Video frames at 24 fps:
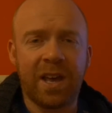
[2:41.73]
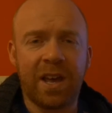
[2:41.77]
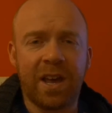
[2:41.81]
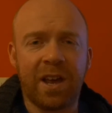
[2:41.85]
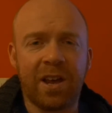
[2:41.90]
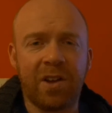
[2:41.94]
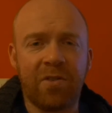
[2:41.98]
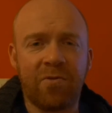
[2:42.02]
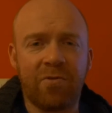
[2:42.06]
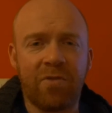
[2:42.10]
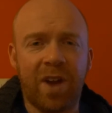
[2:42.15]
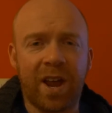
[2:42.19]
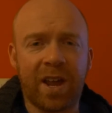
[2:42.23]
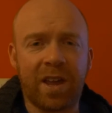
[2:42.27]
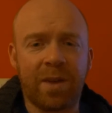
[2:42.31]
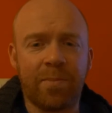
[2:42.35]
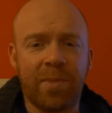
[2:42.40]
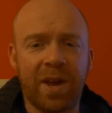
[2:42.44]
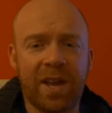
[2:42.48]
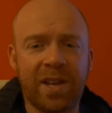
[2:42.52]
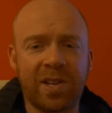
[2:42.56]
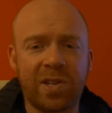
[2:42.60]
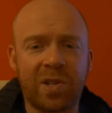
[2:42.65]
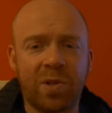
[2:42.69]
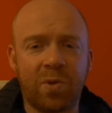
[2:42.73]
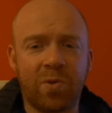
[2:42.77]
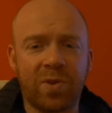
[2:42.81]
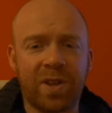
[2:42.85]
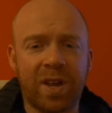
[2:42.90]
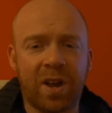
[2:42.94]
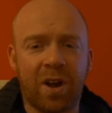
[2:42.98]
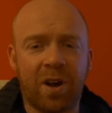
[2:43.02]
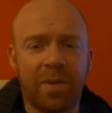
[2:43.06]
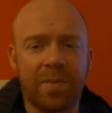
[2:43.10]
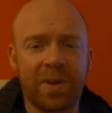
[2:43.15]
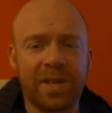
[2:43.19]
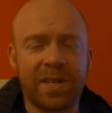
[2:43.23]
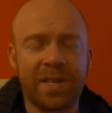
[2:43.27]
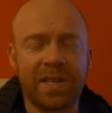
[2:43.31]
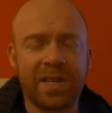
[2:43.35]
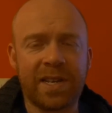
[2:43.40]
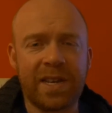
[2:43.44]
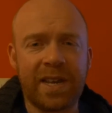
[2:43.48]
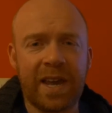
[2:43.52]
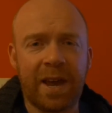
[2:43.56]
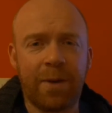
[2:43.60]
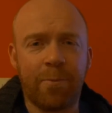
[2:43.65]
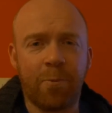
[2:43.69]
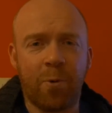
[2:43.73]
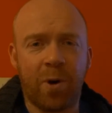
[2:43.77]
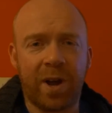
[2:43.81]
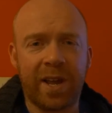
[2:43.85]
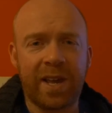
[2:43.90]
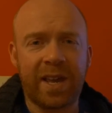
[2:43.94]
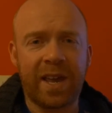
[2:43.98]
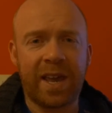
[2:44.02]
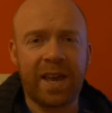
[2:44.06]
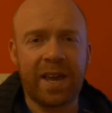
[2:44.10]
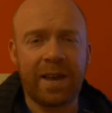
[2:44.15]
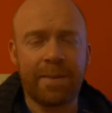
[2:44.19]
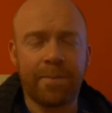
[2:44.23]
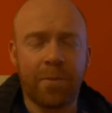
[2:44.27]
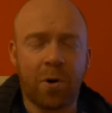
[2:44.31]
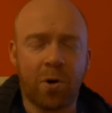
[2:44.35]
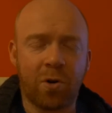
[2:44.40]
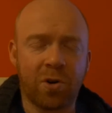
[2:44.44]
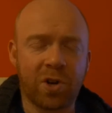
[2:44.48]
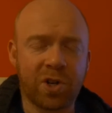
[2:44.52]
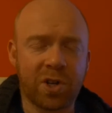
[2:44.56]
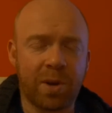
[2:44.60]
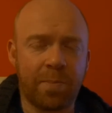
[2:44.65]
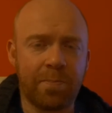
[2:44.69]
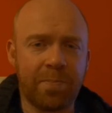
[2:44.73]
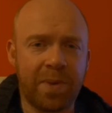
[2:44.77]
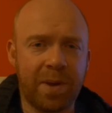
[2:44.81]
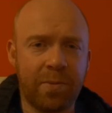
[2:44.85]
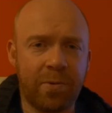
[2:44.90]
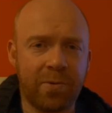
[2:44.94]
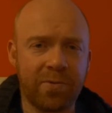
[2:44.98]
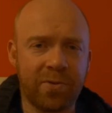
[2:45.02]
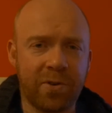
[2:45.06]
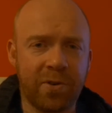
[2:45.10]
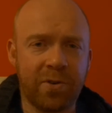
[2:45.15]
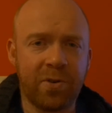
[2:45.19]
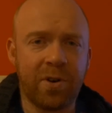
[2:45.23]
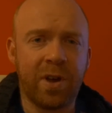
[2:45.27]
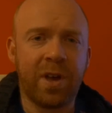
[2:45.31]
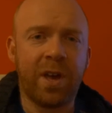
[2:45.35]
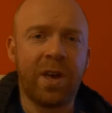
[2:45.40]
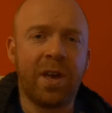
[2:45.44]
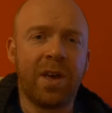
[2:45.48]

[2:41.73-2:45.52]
it recommends loading up in CMYK, or some people do.